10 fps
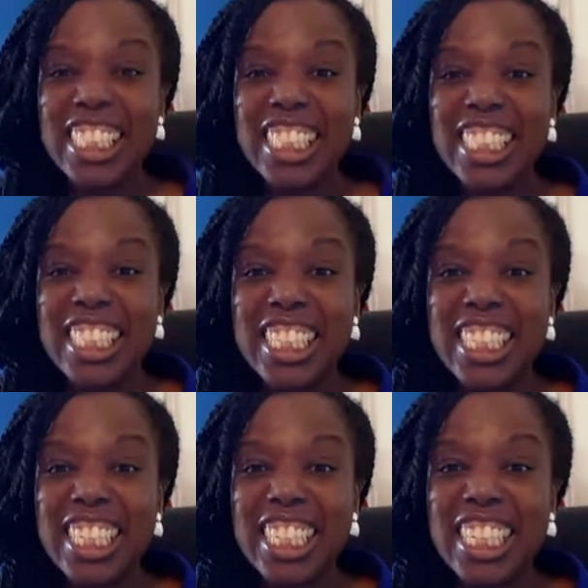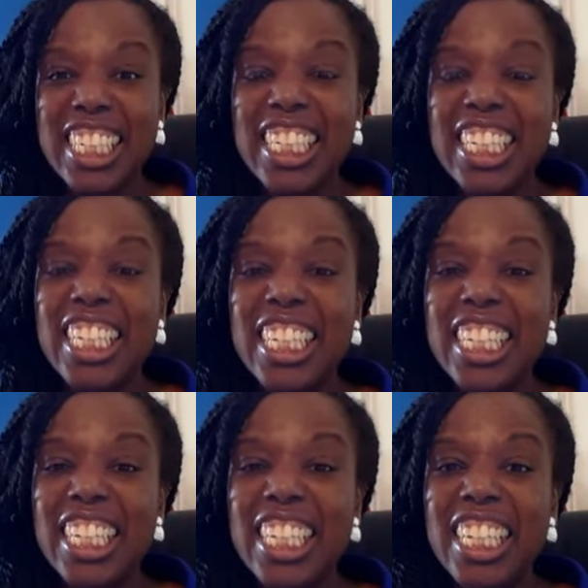
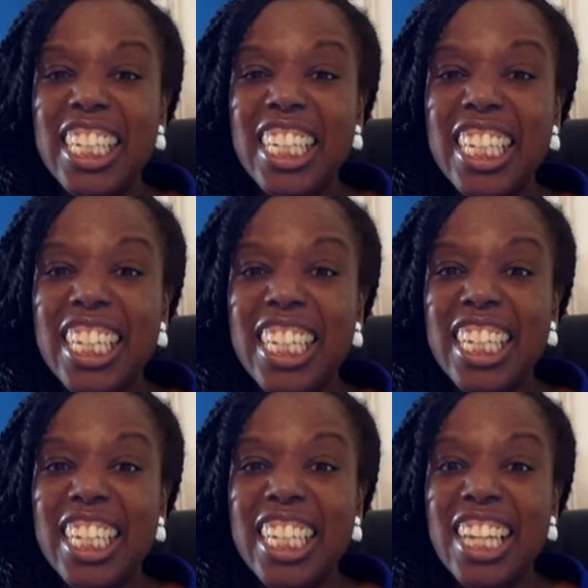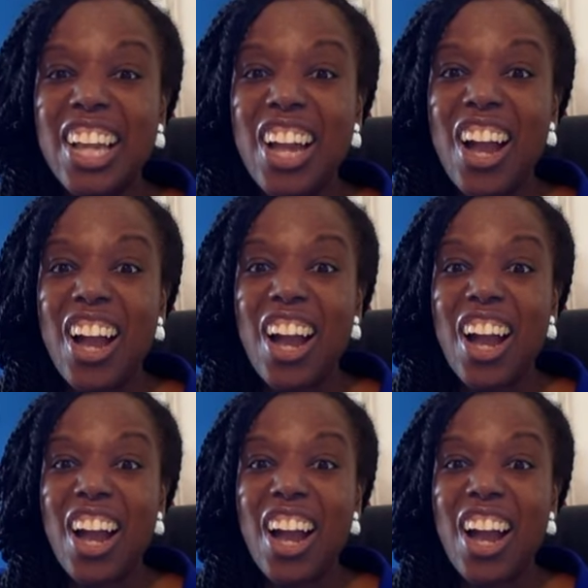(not speaking)